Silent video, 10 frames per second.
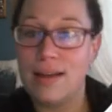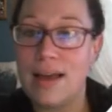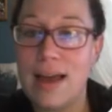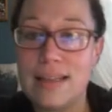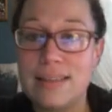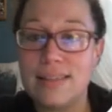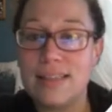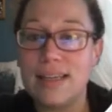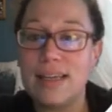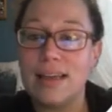and
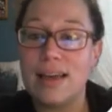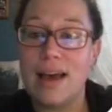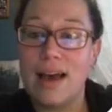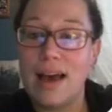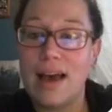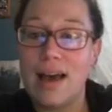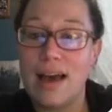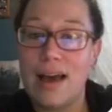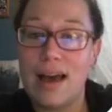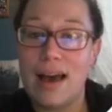see
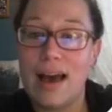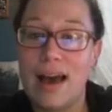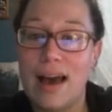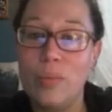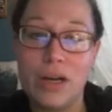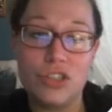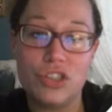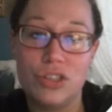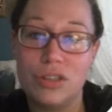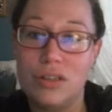how
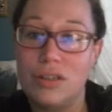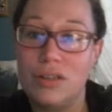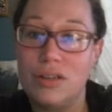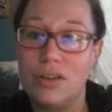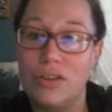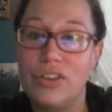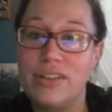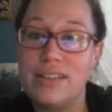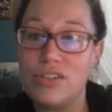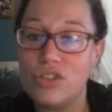much the
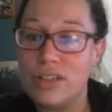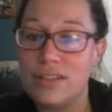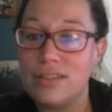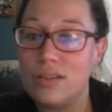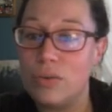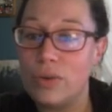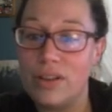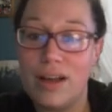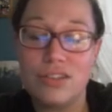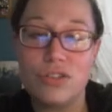districts with a
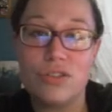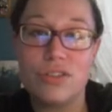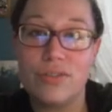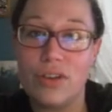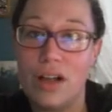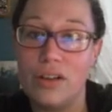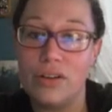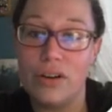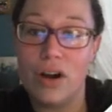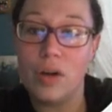lot of students of
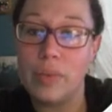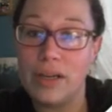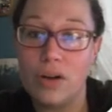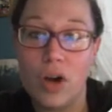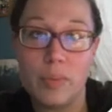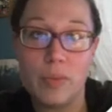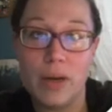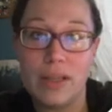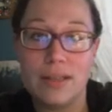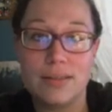color are being harmed by
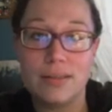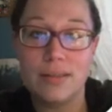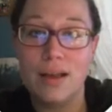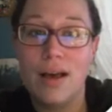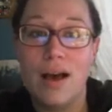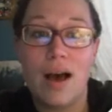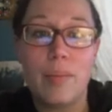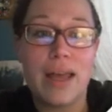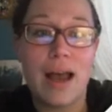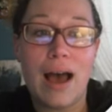this.
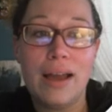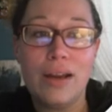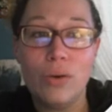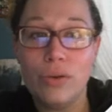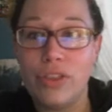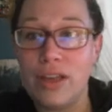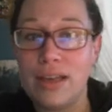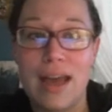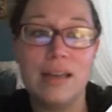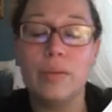And I don't think
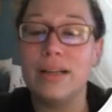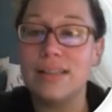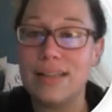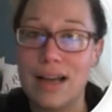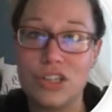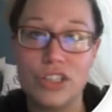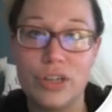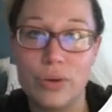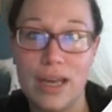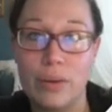anybody is actually
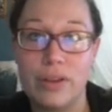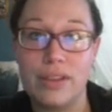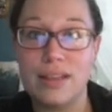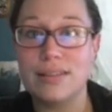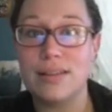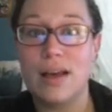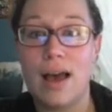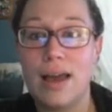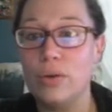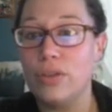okay with this.
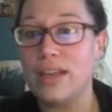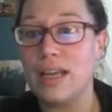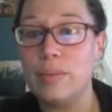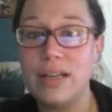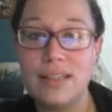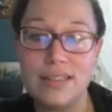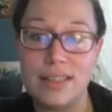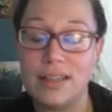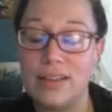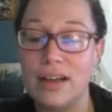I don't think anybody's
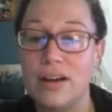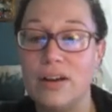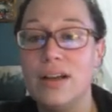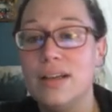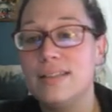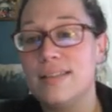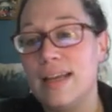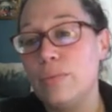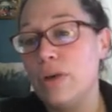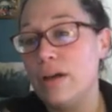sitting there
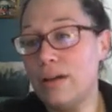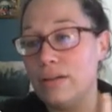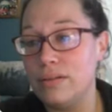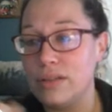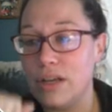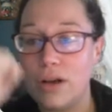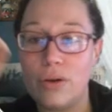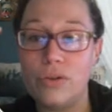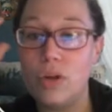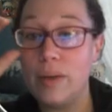saying, well,
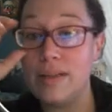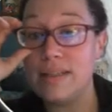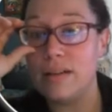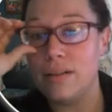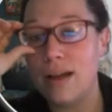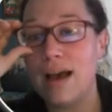no big deal.